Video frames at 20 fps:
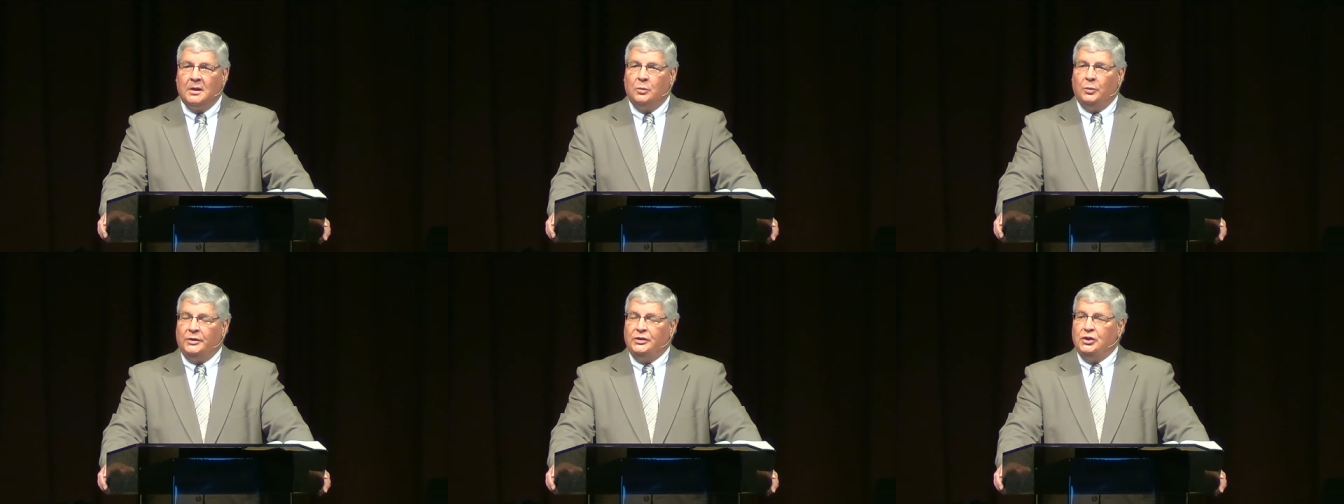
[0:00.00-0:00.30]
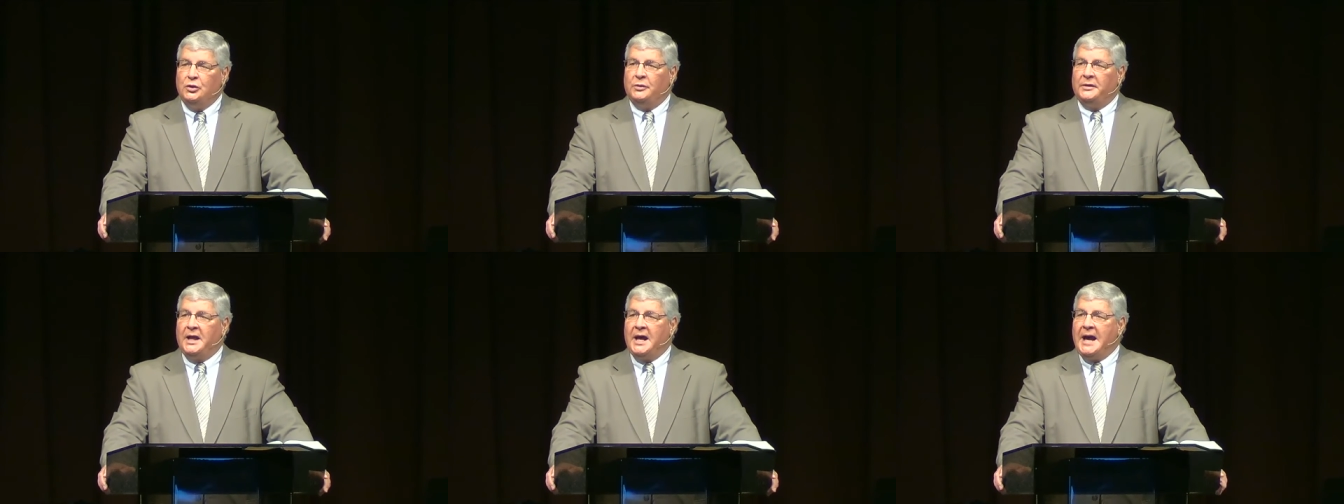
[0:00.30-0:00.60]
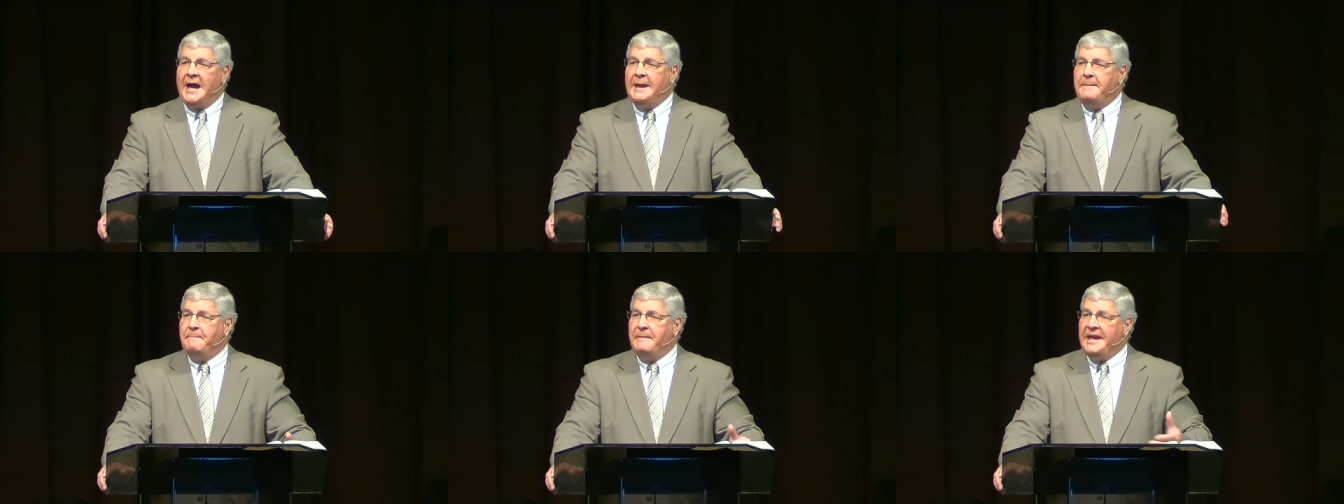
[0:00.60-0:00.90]
When you and
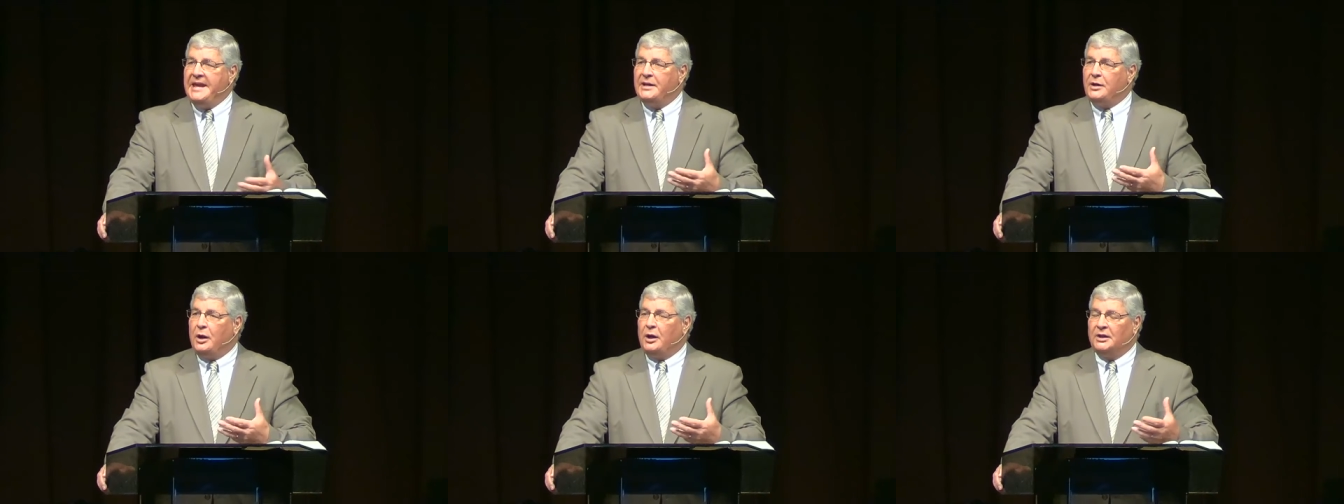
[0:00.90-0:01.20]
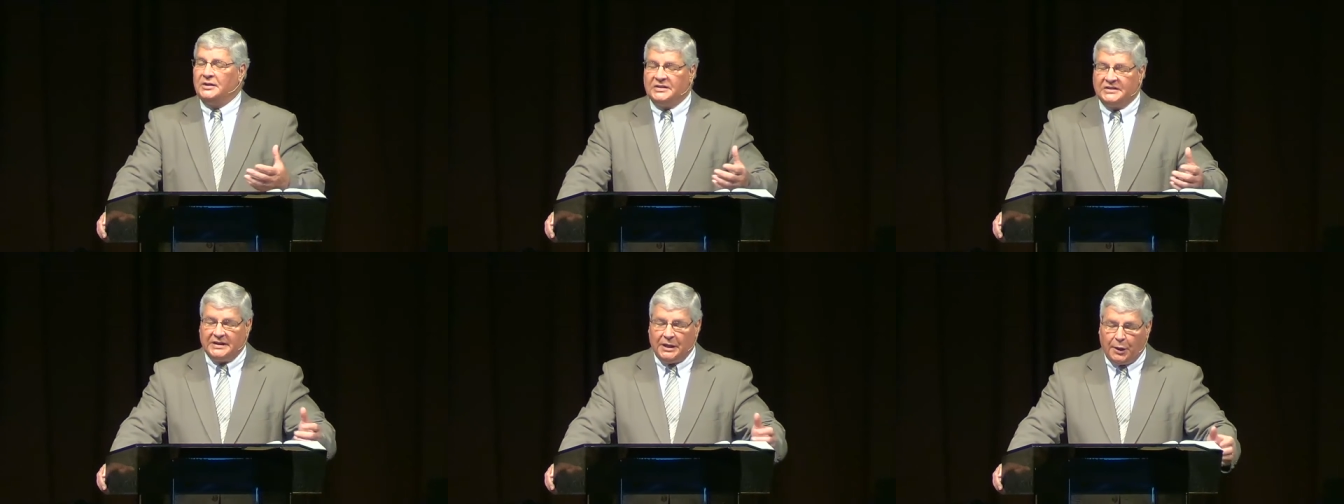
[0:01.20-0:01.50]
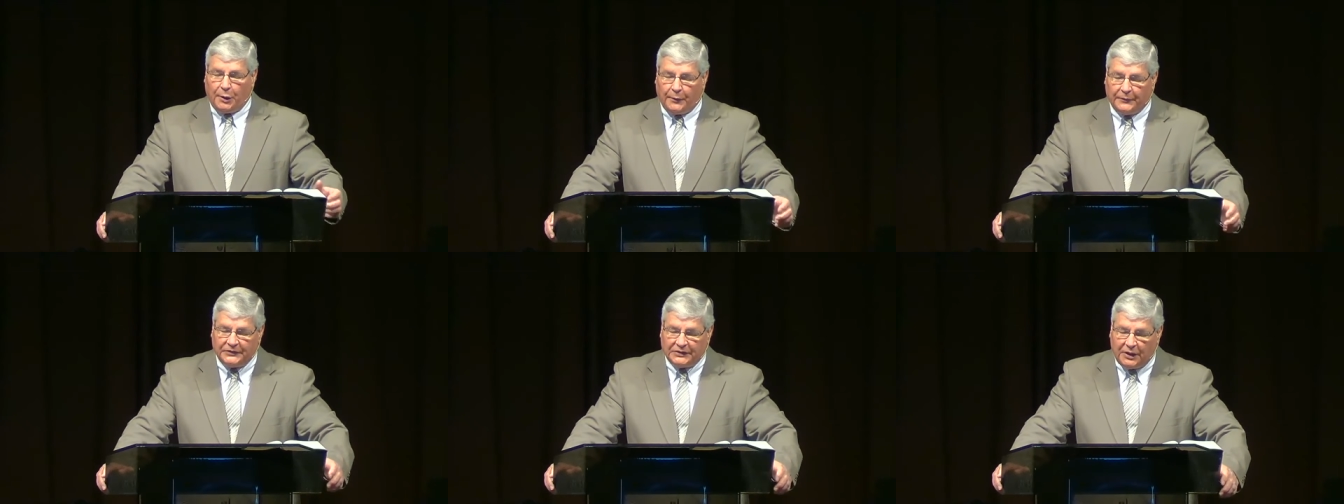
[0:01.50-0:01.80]
I make
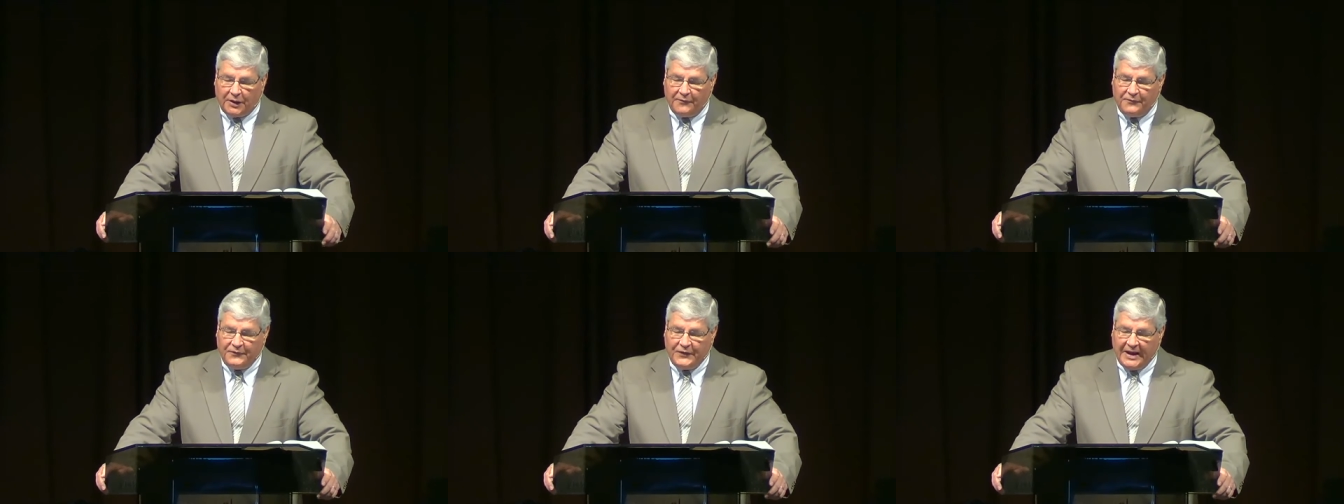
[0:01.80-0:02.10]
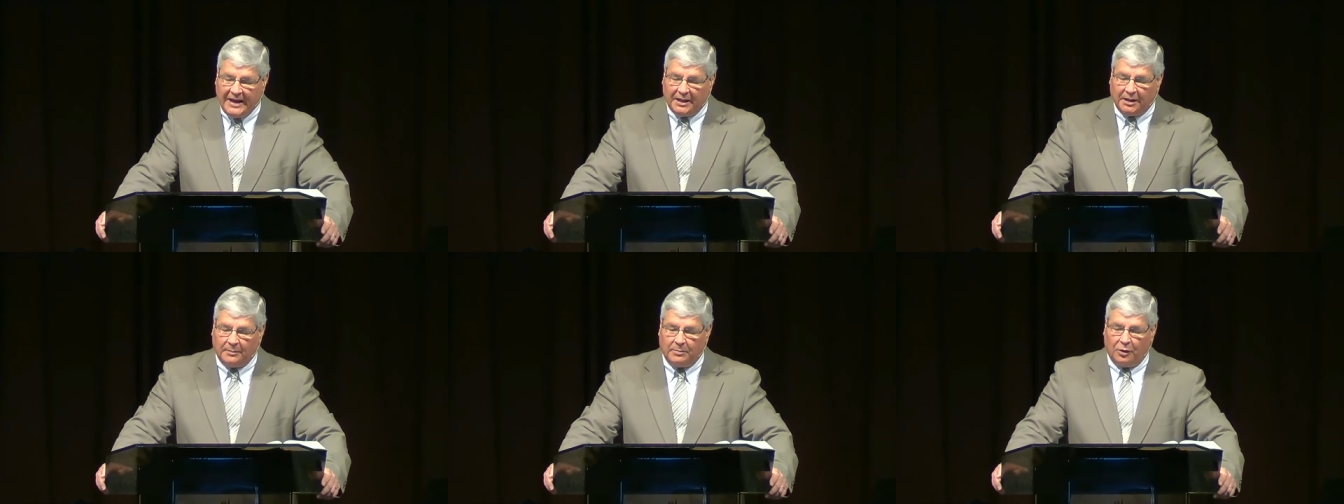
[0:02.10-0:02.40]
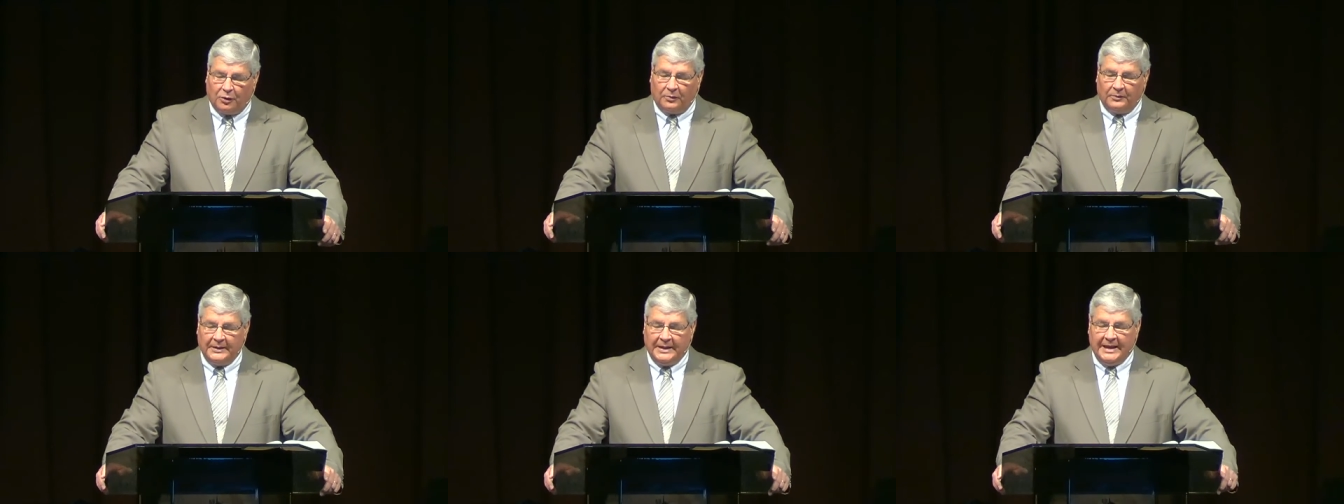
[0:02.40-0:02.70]
ourselves
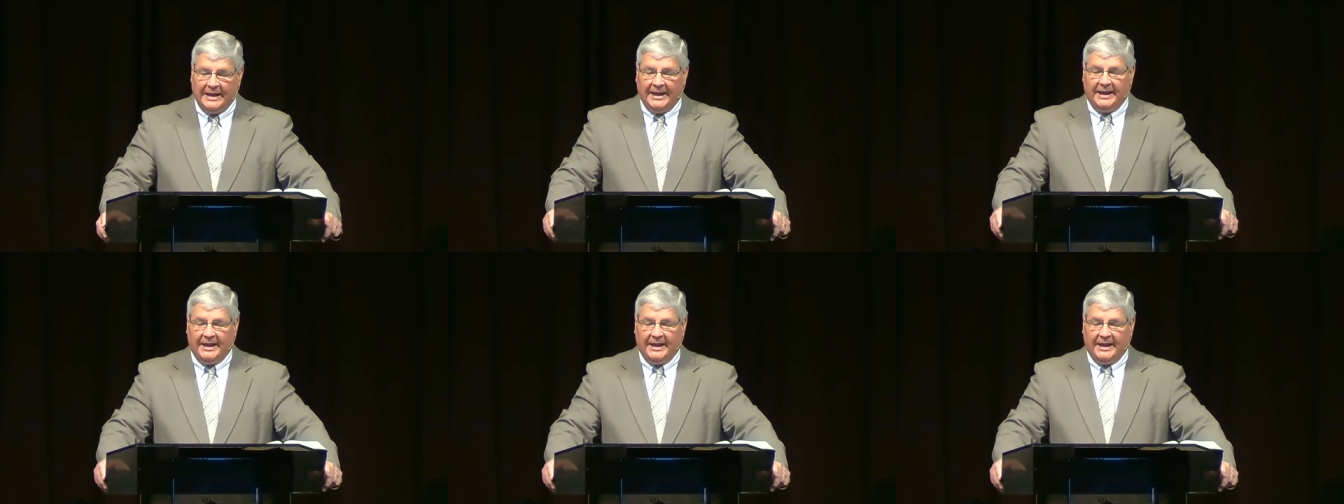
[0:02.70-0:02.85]
available